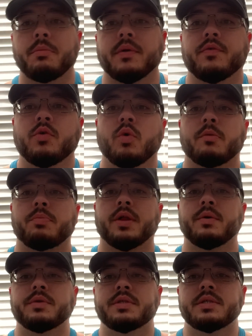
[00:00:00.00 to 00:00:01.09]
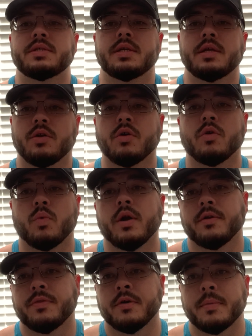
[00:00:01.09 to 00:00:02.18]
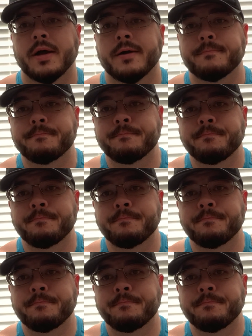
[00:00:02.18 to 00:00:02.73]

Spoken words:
But if you wanna play with this thing, you're gonna wear your thumb out.